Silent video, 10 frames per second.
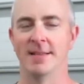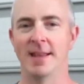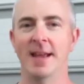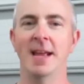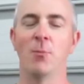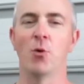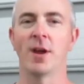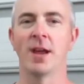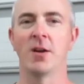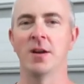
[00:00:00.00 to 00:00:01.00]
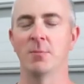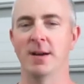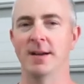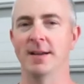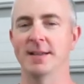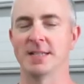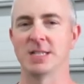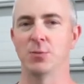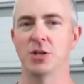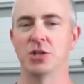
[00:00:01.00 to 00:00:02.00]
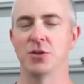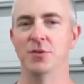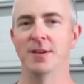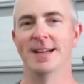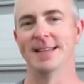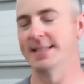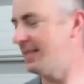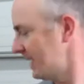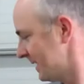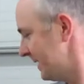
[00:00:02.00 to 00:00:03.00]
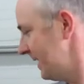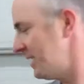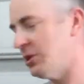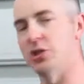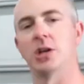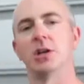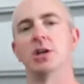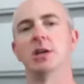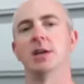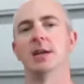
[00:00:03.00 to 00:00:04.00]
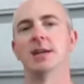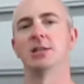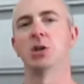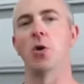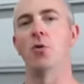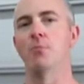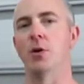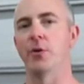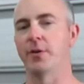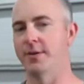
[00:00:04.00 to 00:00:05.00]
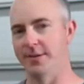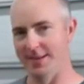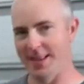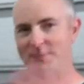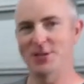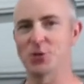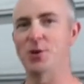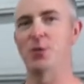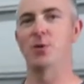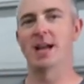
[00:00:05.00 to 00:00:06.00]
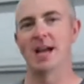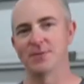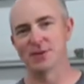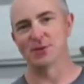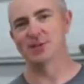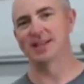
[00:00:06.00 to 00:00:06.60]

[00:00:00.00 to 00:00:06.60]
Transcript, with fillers: Today I'm working on my Swisher 60 inch tow mower. Let me show you what I have to do